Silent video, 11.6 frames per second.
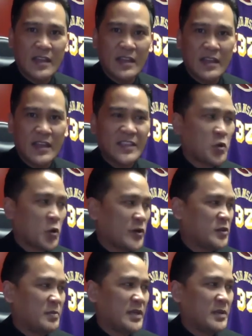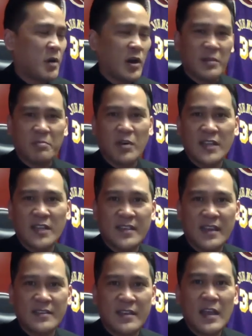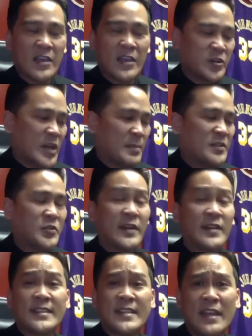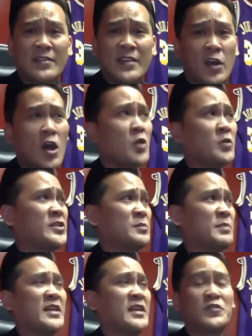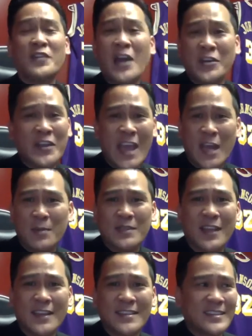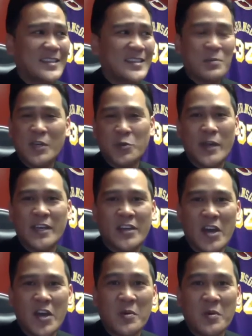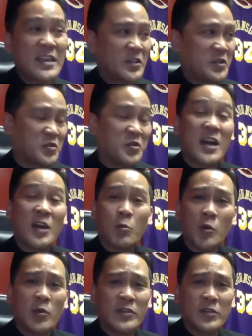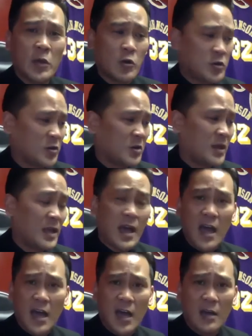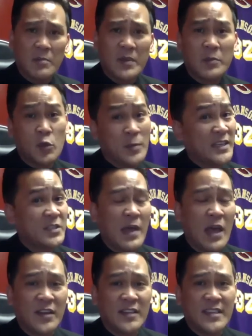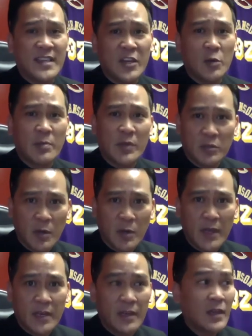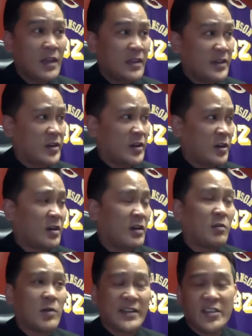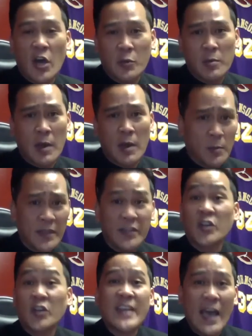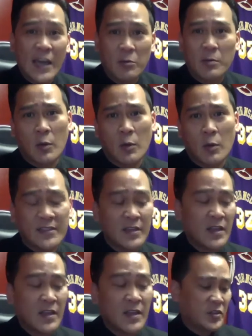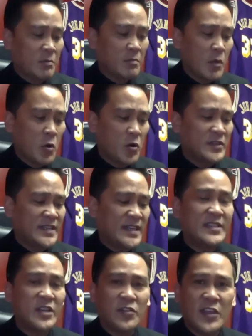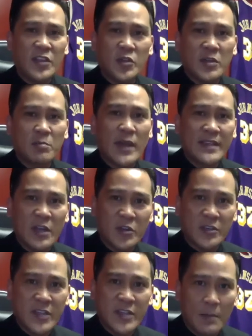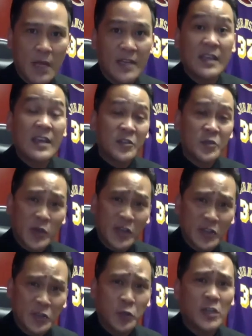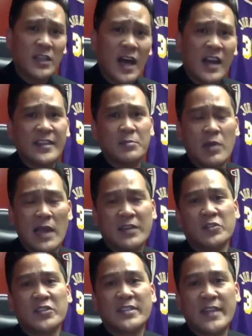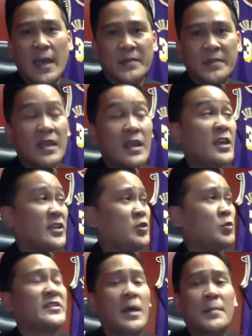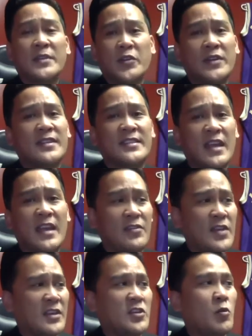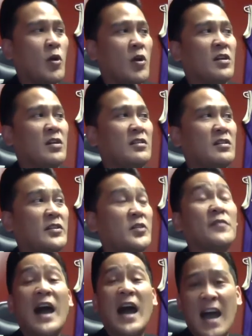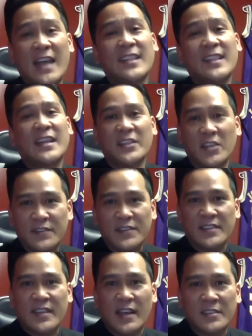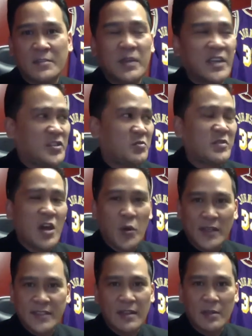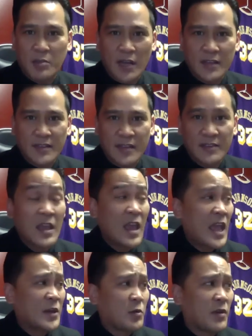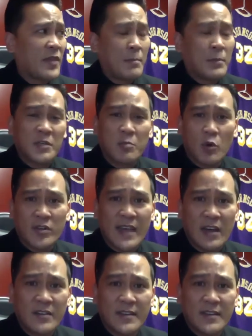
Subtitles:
is going to be part of the process. You're demonstrating to the state that, oh, just because you've got your cannabis license doesn't mean you're ready to go. You still got to work with your local municipalities to get your build permit, your right to occupy permit, your entitled permits. So the more detail that you can break down your timeline to include a lot of these practical steps, you will demonstrate to the state that you have a high likelihood of success because you know the process and you're that much more sound.